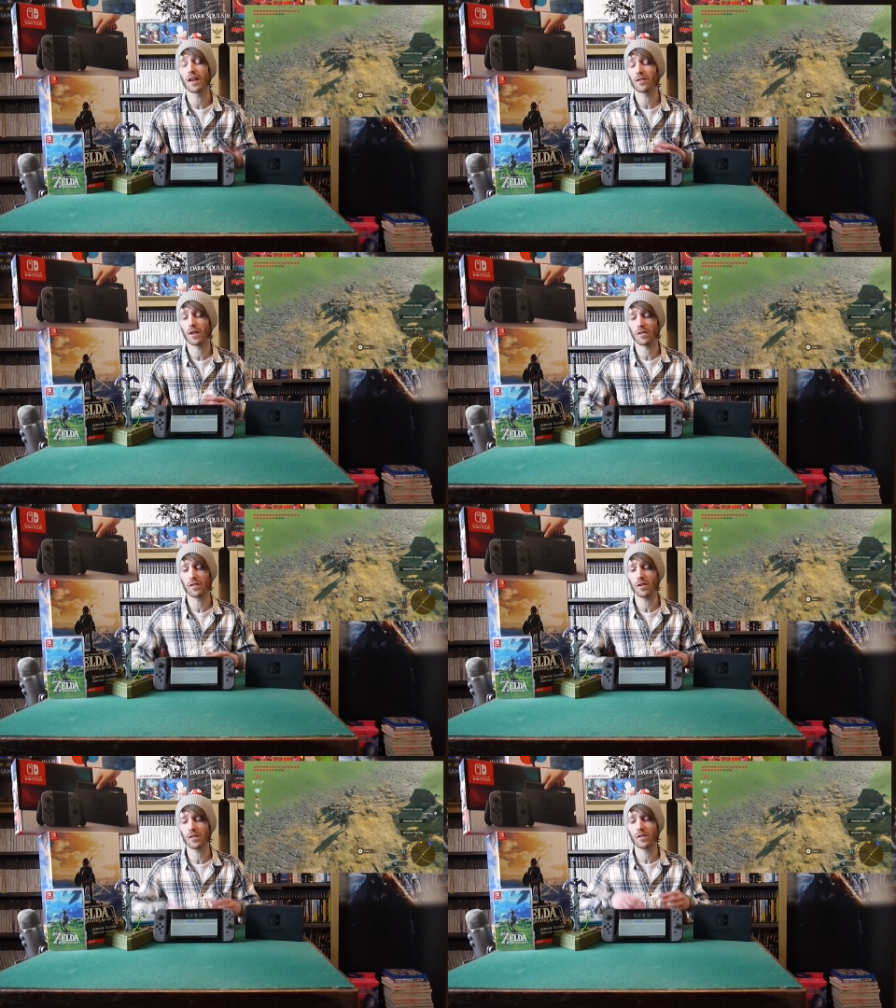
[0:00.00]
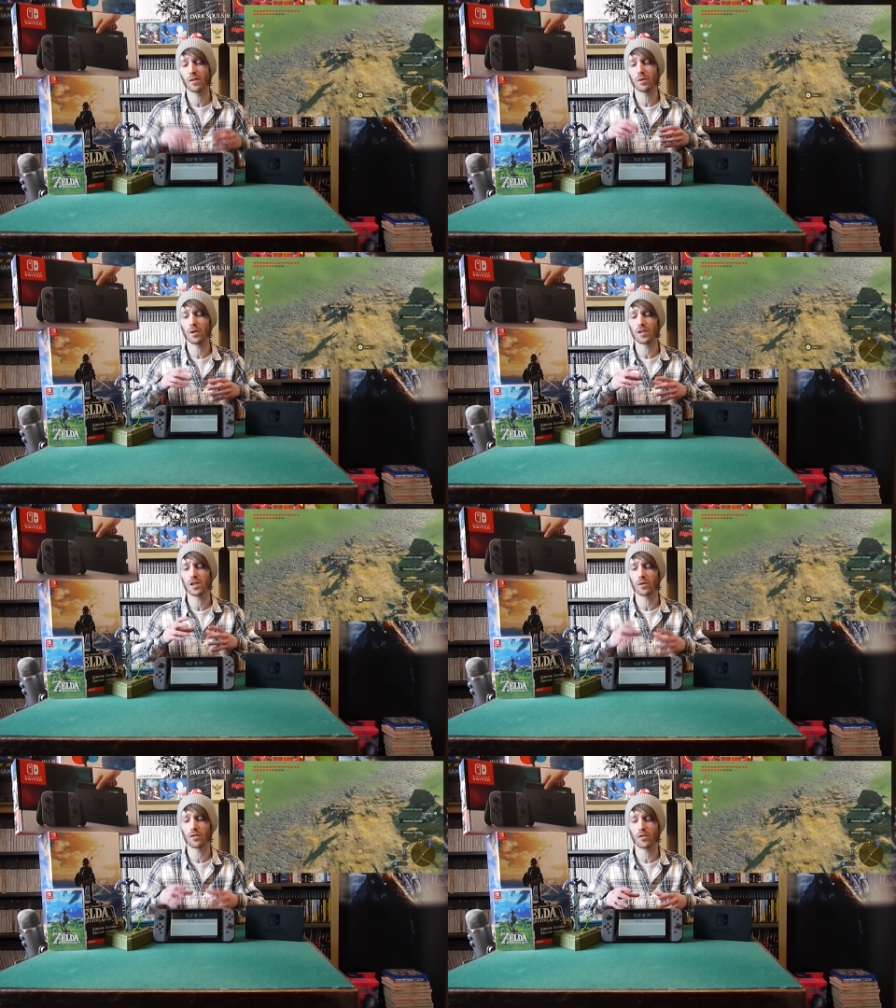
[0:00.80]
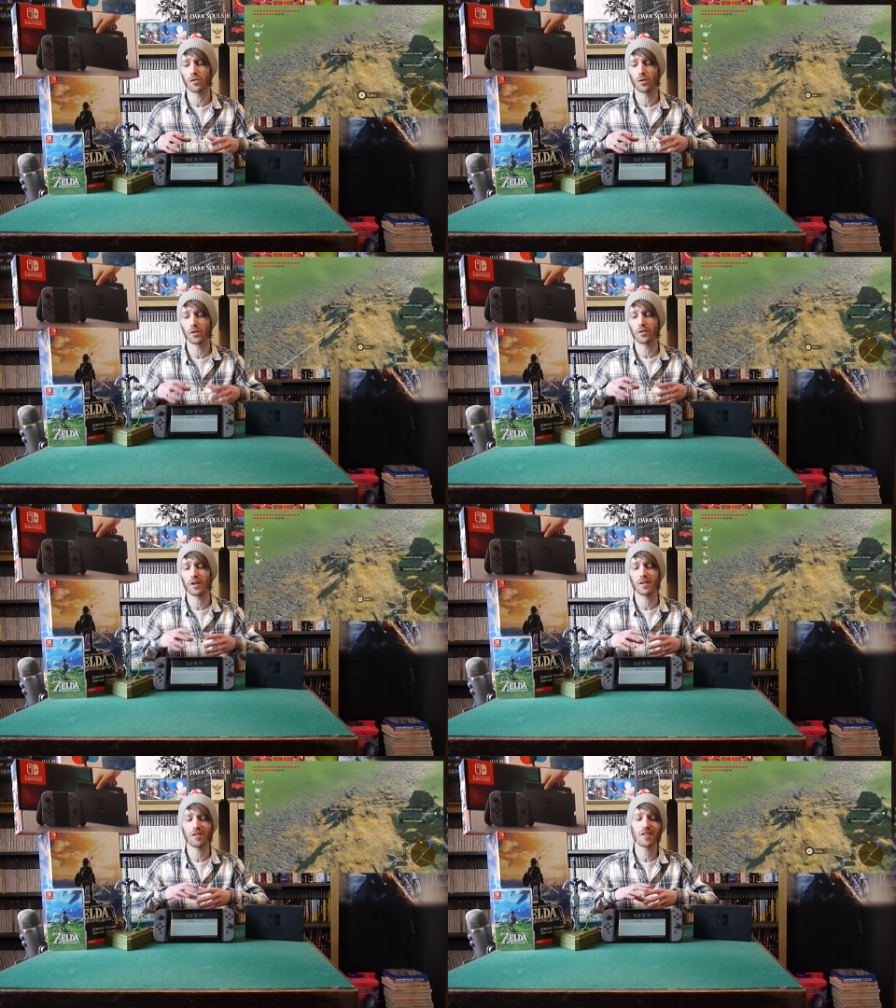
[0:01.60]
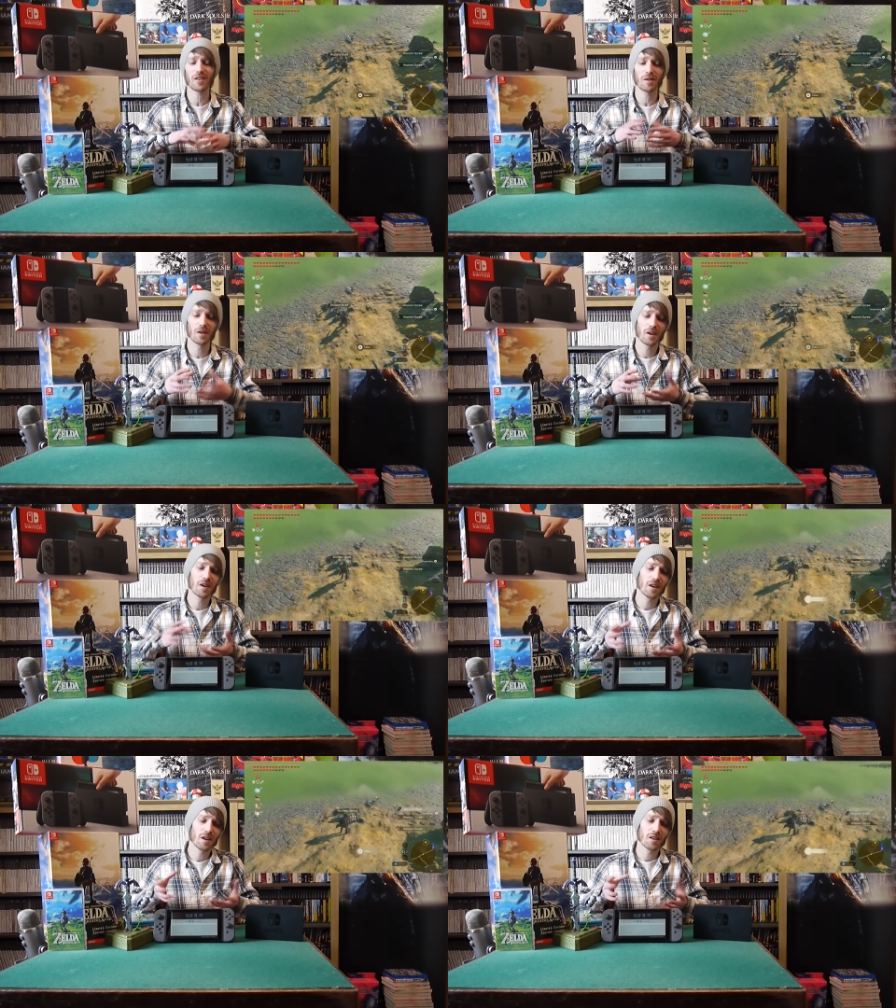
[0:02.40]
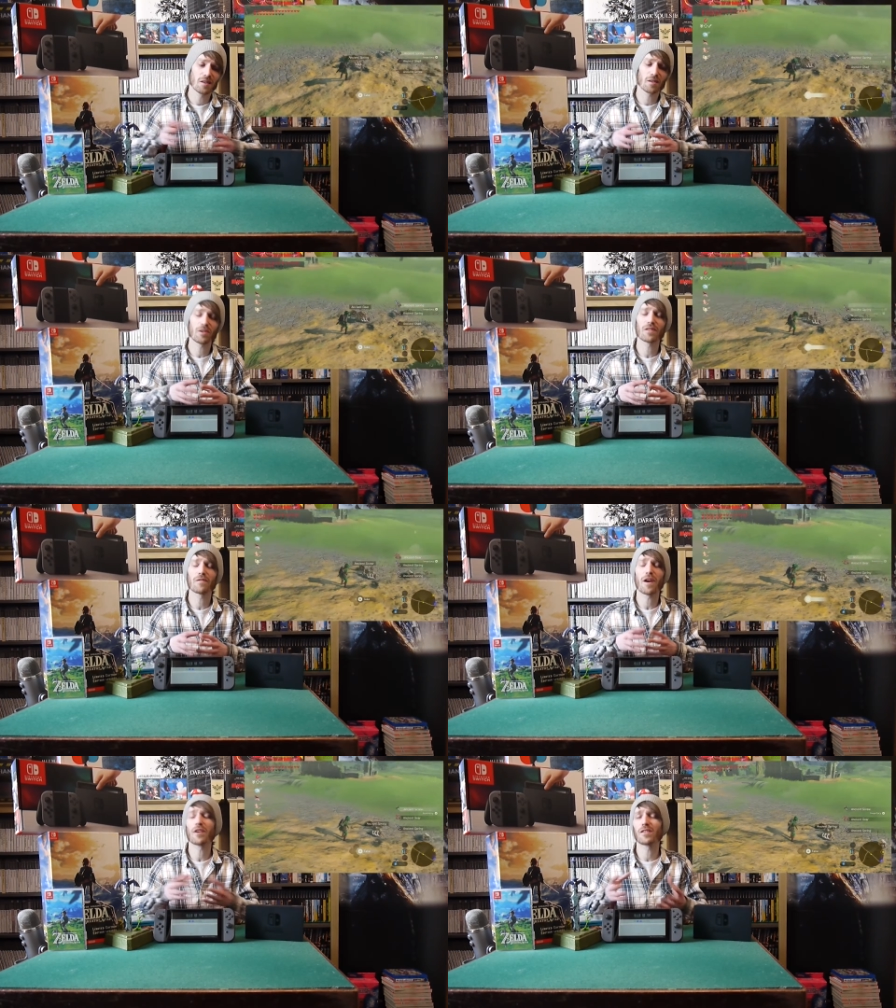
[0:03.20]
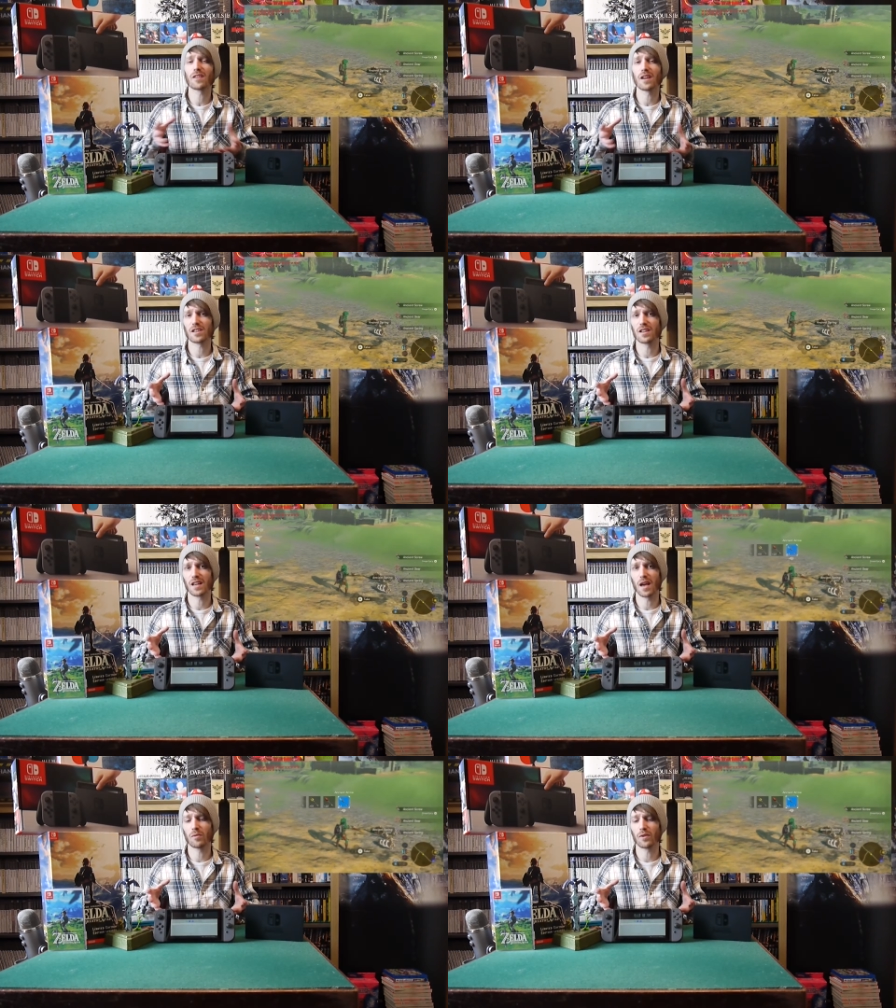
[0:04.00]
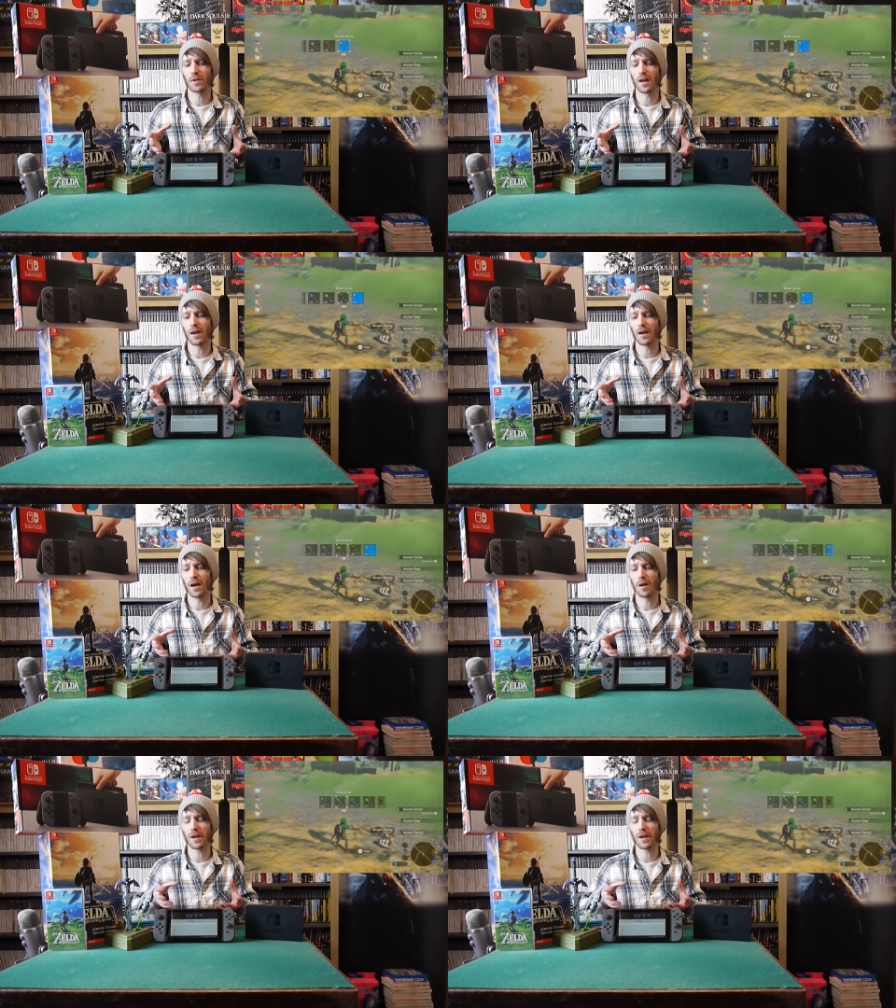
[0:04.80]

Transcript: It's nice that when you actually go into the store, there is a varied selection of games on there.